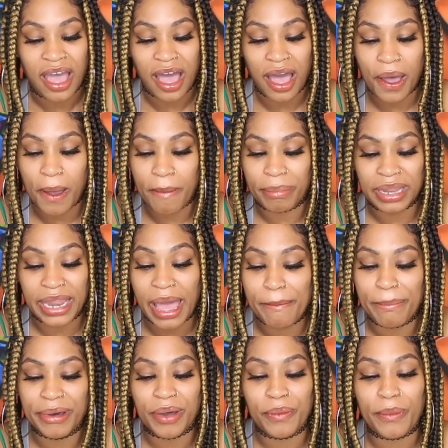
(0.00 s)
But
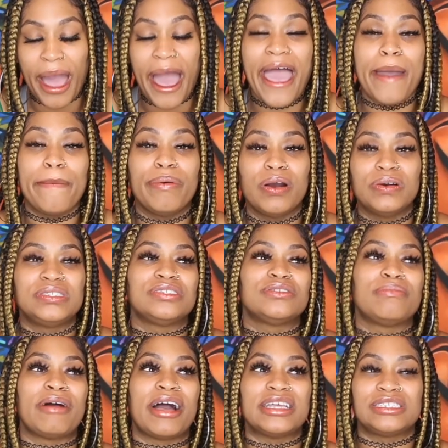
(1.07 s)
I had posted
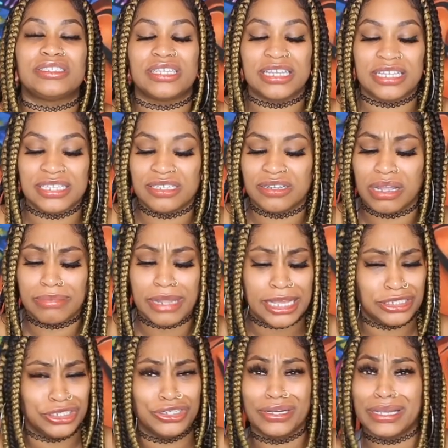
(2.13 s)
on my Instagram, like,
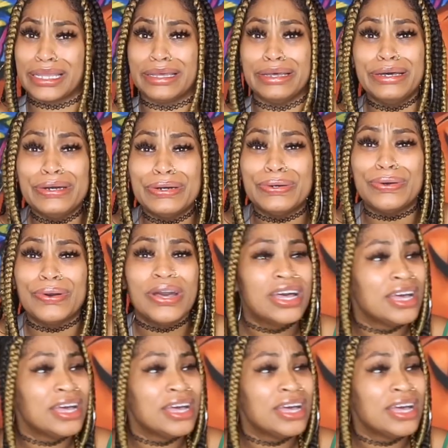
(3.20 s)
Shirley who?